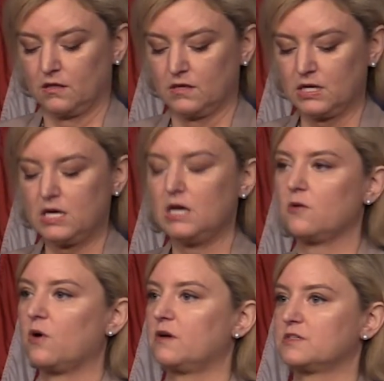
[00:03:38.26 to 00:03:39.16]
The key
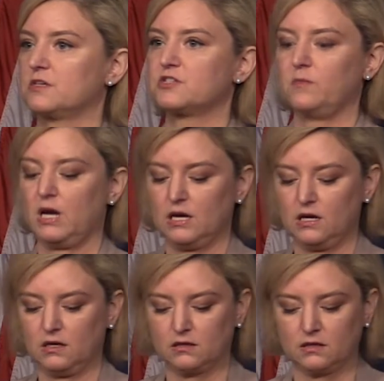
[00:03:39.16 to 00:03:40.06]
to our
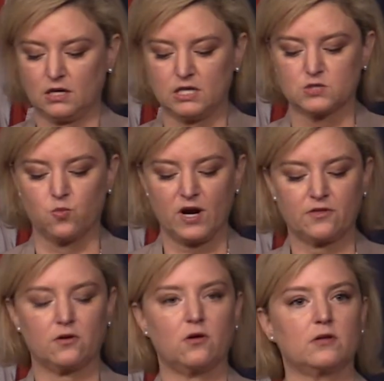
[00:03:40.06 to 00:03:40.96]
decision-making is
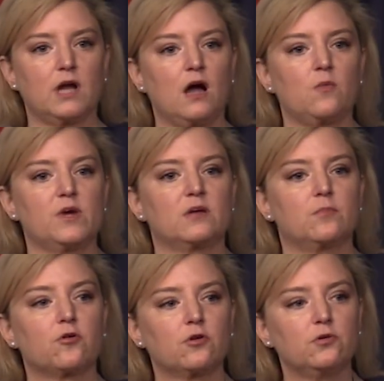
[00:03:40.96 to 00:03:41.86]
whether or not we can
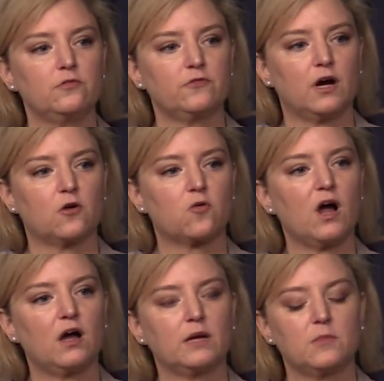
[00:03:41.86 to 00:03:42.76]
prove a
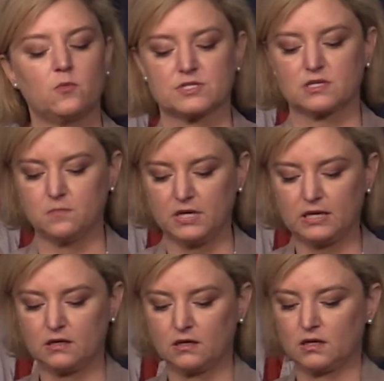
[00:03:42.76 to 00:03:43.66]
crime was
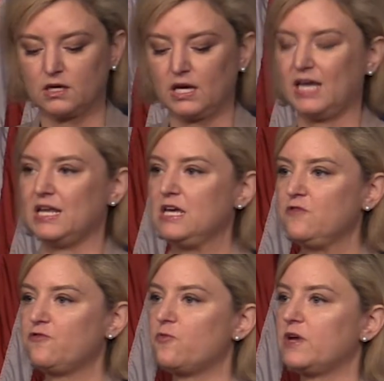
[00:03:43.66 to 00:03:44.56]
committed and
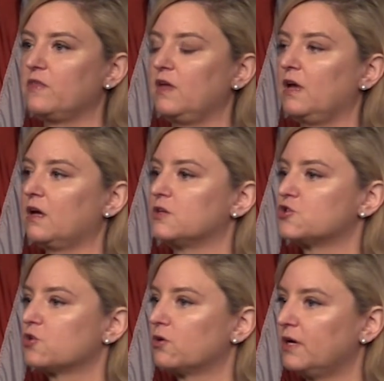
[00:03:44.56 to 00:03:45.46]
if we think a
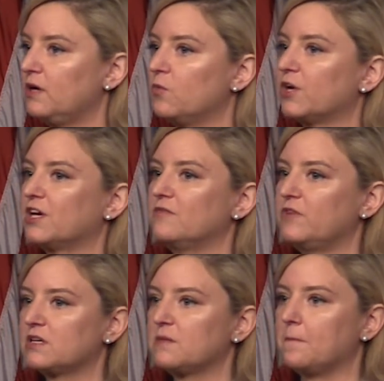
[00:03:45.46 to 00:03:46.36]
jury would
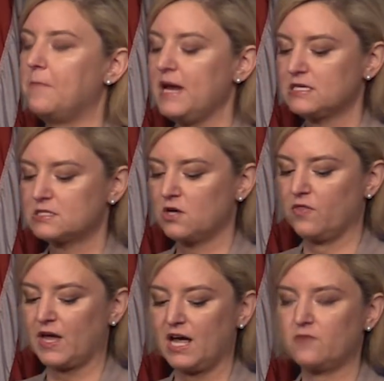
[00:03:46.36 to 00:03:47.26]
convict based
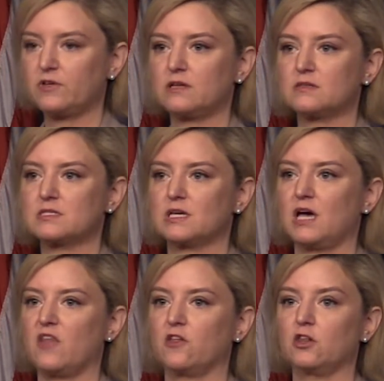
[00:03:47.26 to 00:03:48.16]
on that evidence
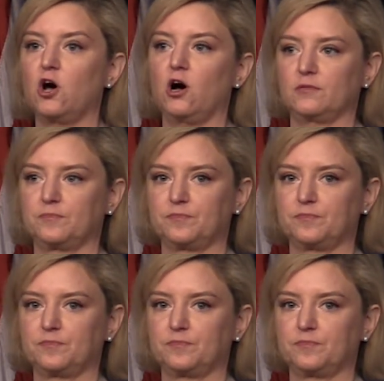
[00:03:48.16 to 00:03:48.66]
and the law.